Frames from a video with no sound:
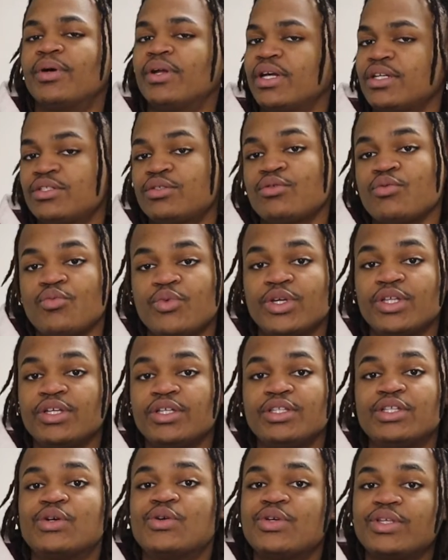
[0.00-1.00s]
But also,
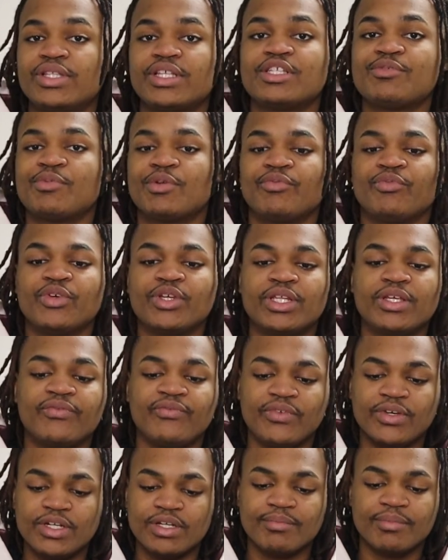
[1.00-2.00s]
really, the only thing that's been really
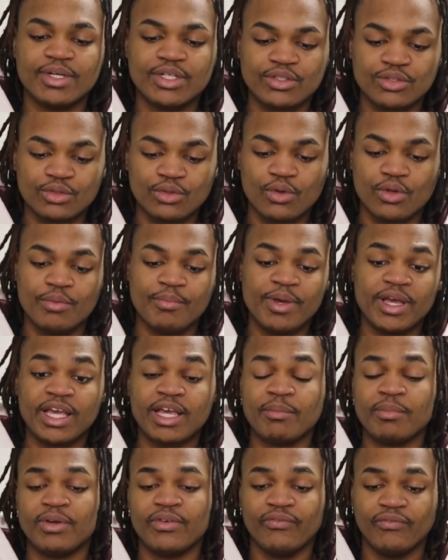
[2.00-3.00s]
feeding my soul and
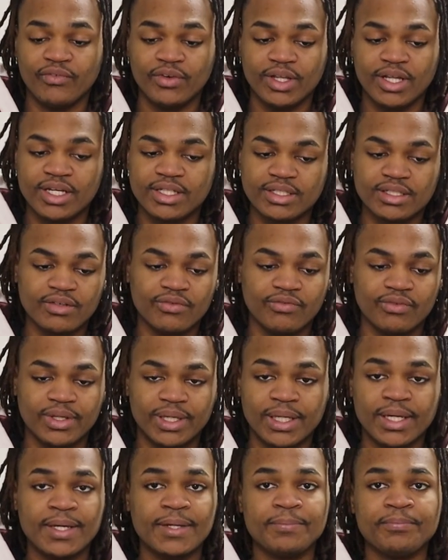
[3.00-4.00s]
making me feel as if,
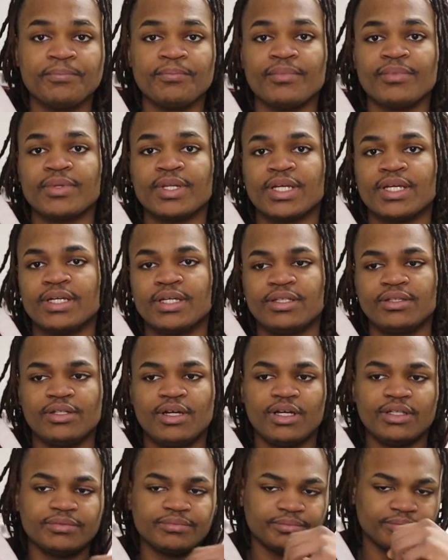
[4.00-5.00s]
like,
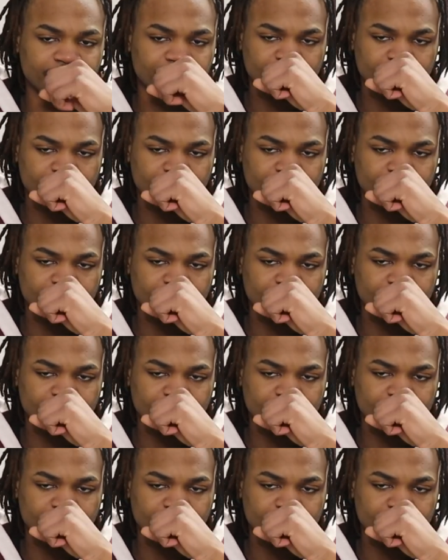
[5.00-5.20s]
not.